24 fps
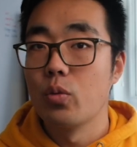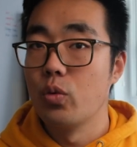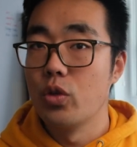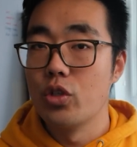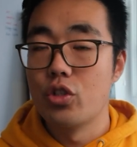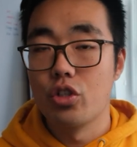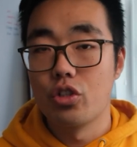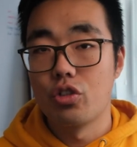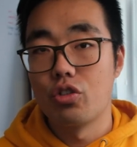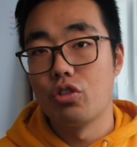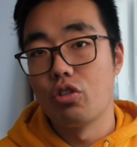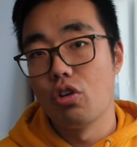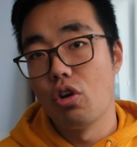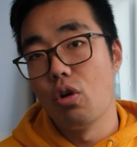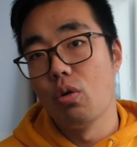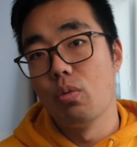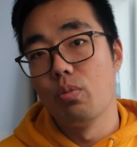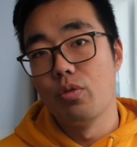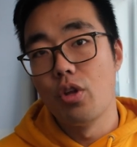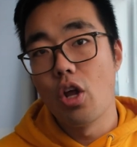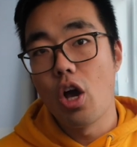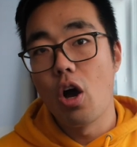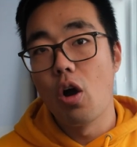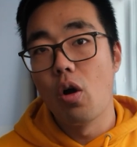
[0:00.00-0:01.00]
We just
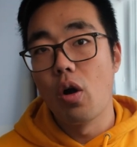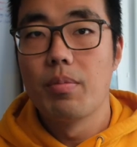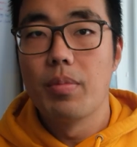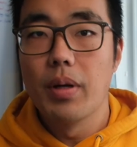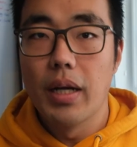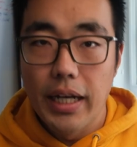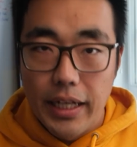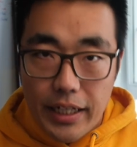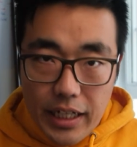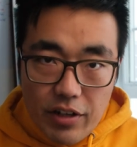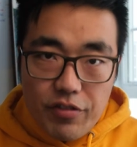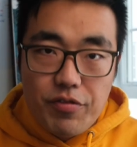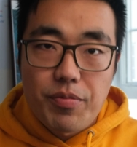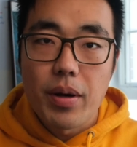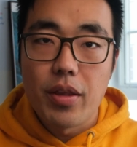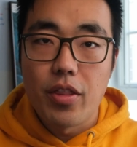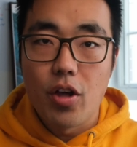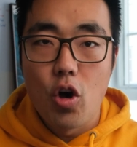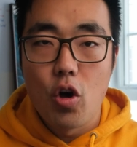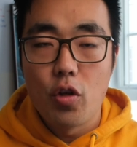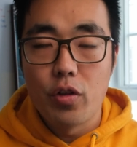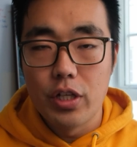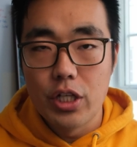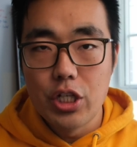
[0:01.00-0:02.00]
don't know. But enough
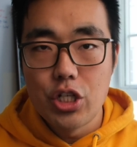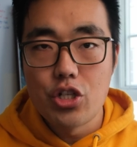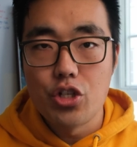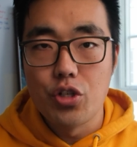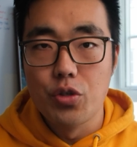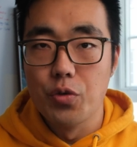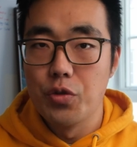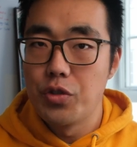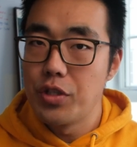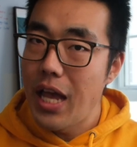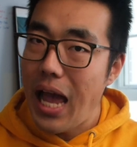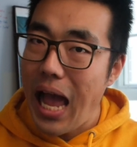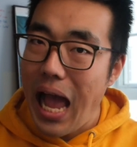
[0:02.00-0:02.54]
about all the issues.